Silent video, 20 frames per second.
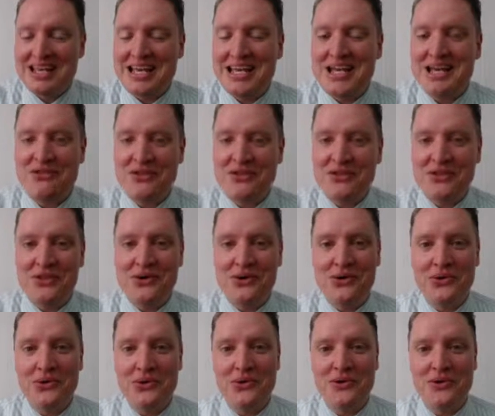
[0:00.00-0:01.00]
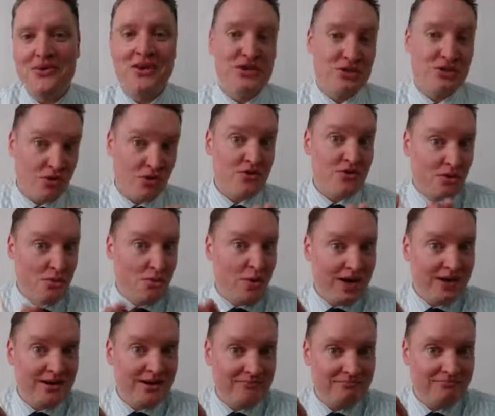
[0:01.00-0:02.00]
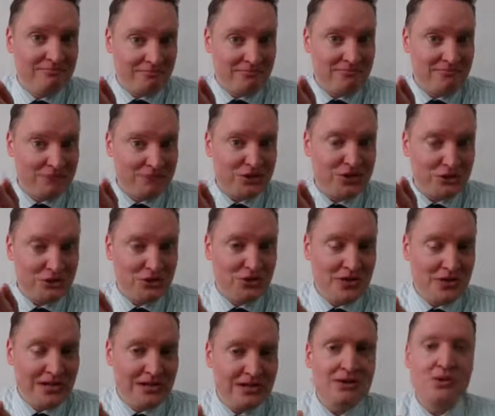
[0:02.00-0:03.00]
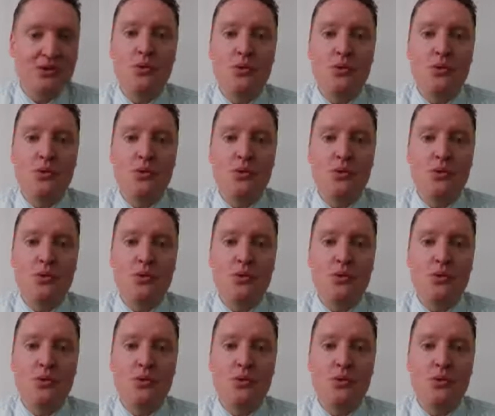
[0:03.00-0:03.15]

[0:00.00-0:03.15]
Even though there's more than one student,